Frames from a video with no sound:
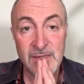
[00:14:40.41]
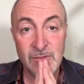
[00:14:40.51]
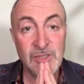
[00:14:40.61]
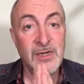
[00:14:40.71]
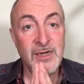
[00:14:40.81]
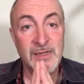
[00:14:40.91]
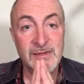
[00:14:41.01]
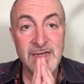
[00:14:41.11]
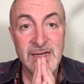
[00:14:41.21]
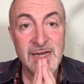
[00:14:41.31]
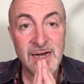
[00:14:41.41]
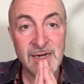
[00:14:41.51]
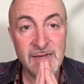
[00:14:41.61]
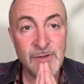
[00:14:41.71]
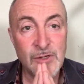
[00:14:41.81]
Gina, hi. I
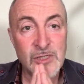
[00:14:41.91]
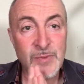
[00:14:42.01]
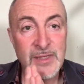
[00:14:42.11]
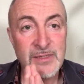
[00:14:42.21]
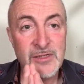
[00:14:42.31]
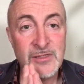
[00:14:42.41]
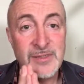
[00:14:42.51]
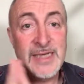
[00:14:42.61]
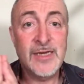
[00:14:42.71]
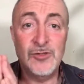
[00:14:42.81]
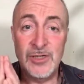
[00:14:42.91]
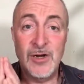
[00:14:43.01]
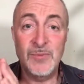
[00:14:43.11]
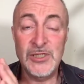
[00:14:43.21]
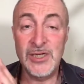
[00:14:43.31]
love how you explain this concept. Thank you, Gina. I
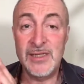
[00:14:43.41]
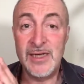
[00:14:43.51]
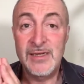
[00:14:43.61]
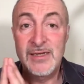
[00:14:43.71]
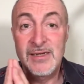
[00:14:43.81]
appreciate that.